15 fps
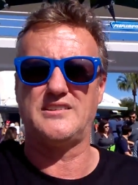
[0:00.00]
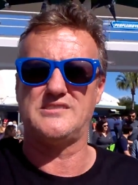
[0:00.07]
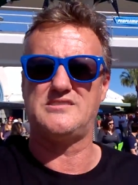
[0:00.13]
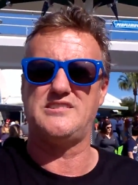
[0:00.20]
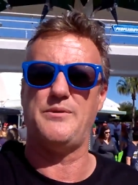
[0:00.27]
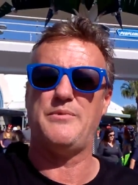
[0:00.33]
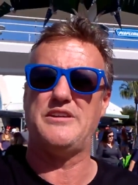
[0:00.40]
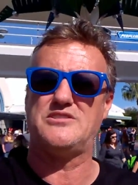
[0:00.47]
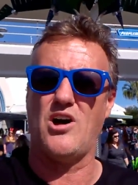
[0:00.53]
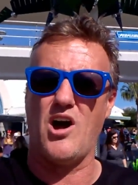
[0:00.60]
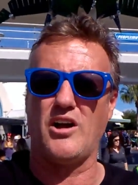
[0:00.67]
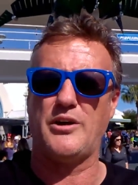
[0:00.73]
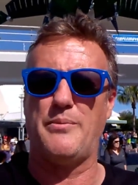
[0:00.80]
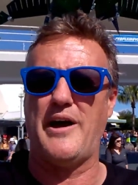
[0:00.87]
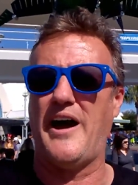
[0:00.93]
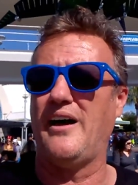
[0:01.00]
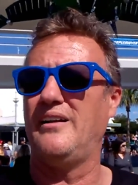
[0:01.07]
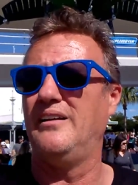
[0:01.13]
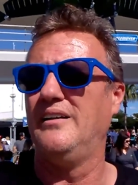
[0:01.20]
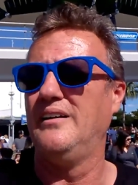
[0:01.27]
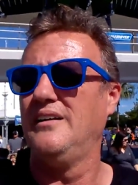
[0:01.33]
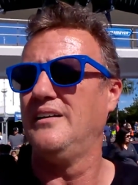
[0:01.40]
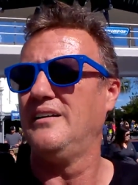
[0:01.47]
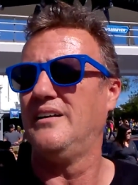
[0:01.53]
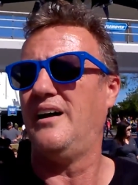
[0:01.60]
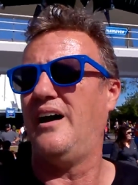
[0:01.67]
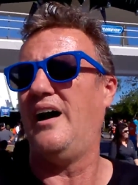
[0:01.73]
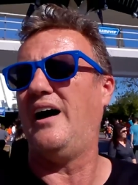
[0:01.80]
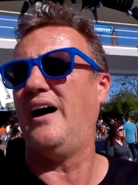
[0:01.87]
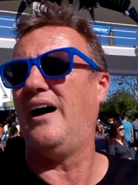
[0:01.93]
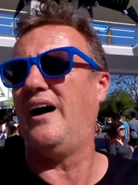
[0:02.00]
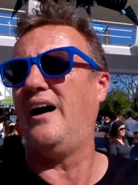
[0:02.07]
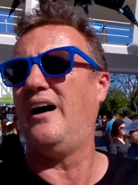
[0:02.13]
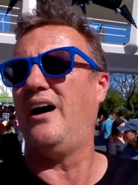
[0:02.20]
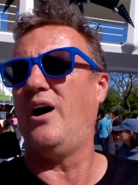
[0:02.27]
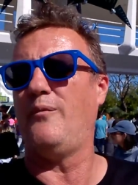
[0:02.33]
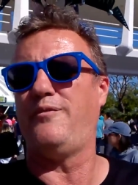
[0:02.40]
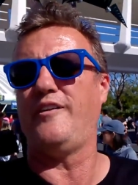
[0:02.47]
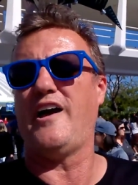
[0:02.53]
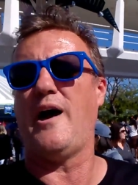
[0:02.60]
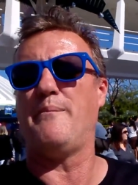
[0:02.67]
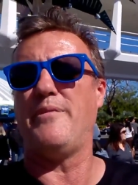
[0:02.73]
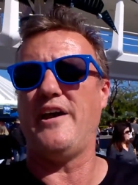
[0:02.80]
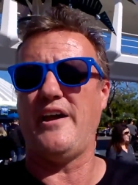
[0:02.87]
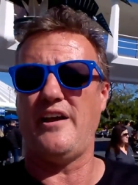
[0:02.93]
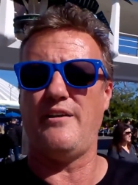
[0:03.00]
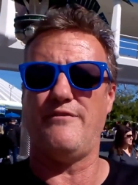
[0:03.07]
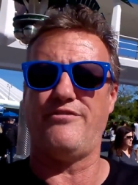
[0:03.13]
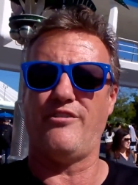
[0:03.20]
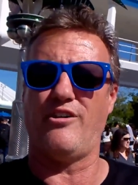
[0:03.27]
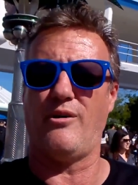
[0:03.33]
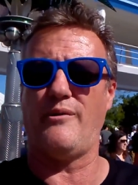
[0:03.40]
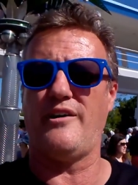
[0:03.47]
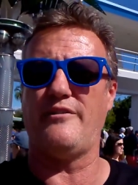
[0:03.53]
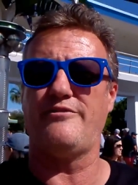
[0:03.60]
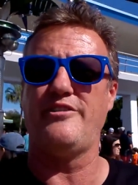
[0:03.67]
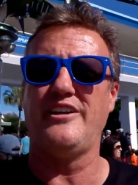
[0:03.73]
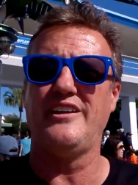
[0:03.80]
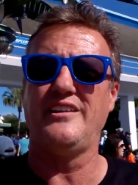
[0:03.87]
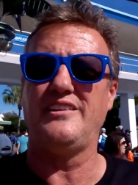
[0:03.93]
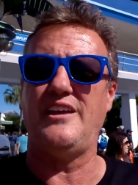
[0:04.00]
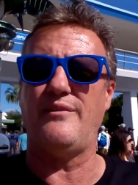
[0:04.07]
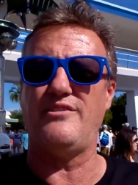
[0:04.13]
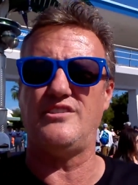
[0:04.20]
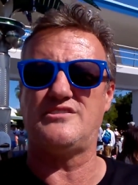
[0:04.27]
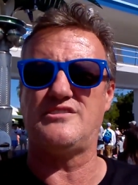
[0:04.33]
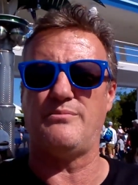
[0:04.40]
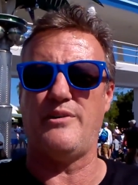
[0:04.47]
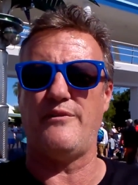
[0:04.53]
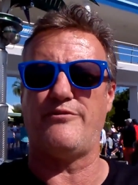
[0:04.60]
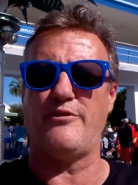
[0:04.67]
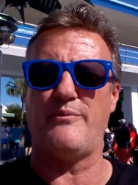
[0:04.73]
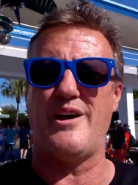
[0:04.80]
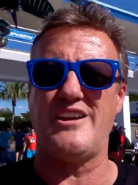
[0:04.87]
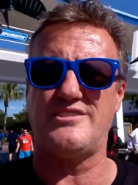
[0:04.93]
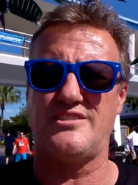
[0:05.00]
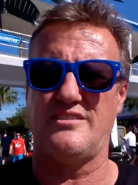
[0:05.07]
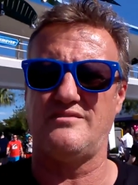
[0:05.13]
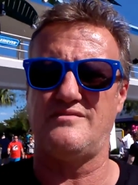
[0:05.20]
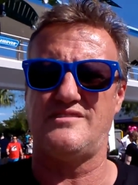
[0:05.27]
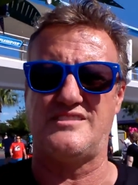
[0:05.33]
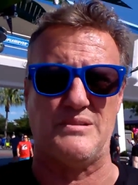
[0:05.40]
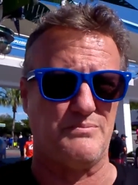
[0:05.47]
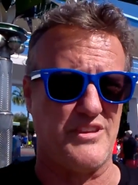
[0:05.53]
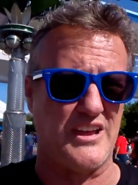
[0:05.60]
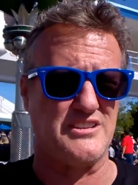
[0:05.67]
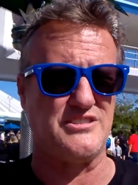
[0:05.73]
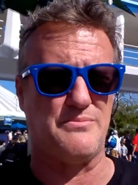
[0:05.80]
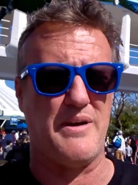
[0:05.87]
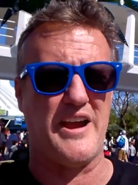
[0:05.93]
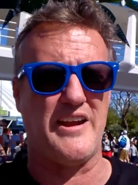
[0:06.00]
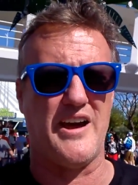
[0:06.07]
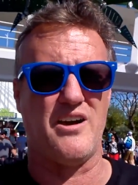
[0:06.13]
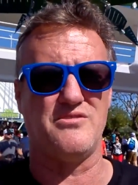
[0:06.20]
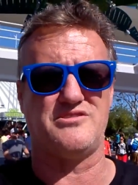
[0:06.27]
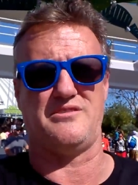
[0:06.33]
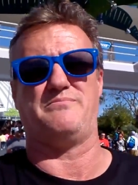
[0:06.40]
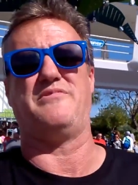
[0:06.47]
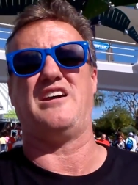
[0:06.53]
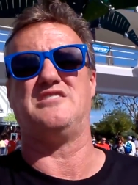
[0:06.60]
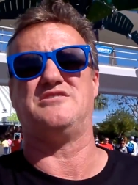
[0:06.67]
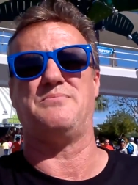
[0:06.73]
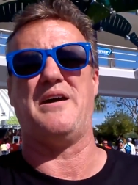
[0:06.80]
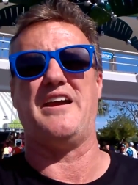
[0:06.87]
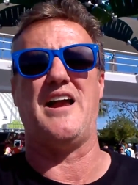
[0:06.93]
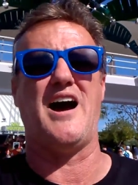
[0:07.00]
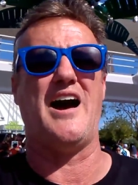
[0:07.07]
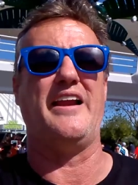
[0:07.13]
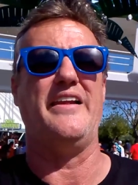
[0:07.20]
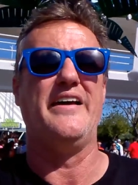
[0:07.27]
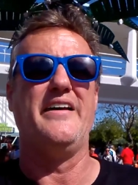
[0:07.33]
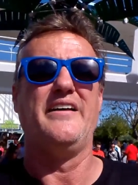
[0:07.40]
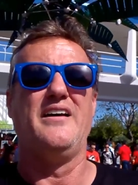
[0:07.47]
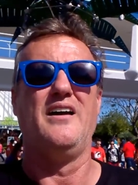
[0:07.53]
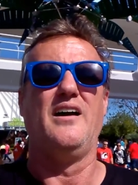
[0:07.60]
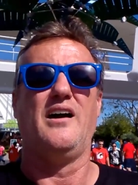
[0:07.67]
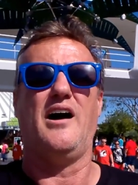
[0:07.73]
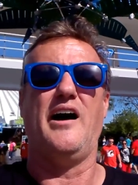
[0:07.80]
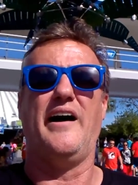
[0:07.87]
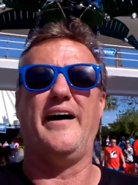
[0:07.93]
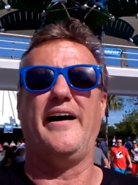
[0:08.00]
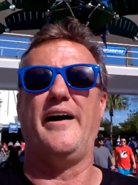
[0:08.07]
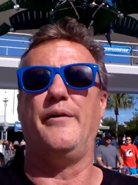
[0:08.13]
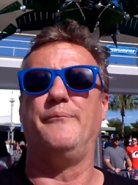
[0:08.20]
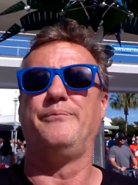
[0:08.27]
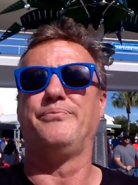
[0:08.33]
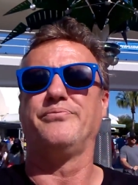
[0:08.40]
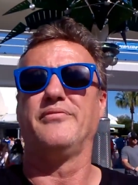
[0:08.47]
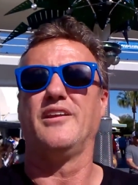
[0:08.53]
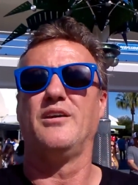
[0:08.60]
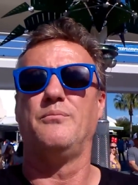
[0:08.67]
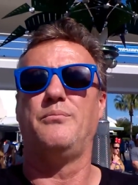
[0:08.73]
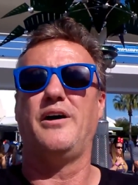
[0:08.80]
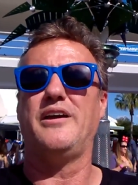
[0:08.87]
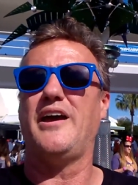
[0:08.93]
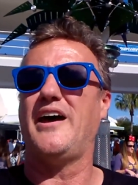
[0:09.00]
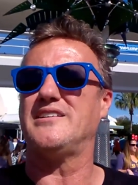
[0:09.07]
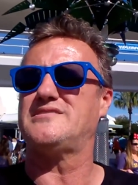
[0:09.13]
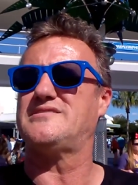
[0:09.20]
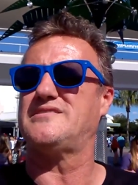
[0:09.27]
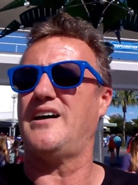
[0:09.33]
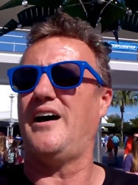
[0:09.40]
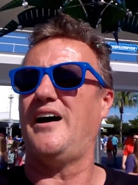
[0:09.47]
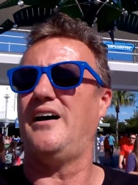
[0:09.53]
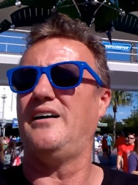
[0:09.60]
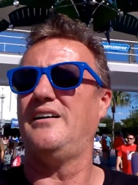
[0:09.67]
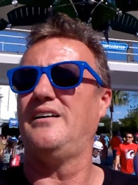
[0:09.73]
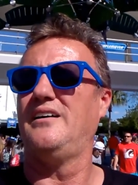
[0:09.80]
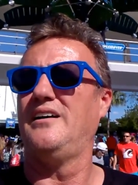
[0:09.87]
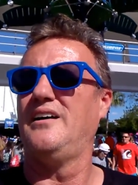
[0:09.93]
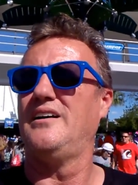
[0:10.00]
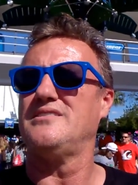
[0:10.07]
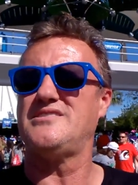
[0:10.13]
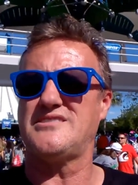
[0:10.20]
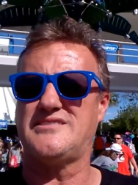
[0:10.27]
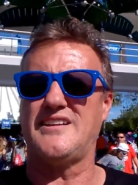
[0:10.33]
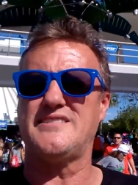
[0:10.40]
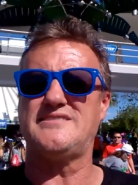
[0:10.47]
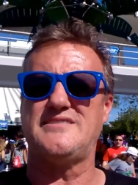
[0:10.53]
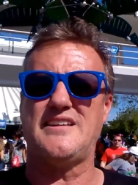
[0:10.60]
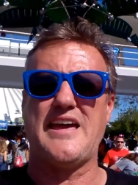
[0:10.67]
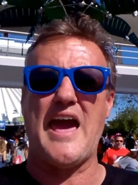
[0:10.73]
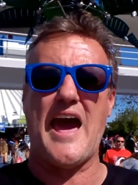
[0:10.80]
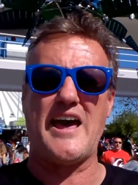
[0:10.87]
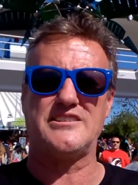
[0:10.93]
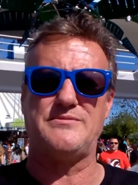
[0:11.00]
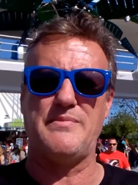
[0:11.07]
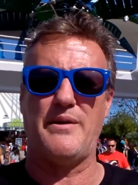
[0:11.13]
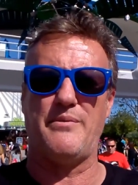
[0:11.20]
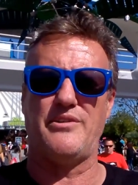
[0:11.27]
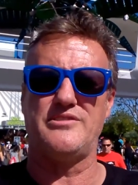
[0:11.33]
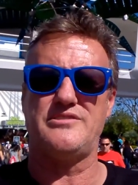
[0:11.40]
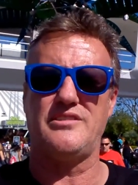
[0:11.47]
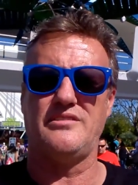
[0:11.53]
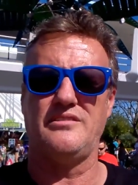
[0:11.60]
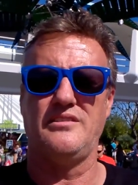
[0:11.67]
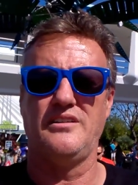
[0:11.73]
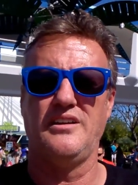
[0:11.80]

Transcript: like to see me talk about. Uh, hopefully I'm being informative, giving you some information, some things you may know, some things you may not. Uh, but yes, uh, just listen to cast members.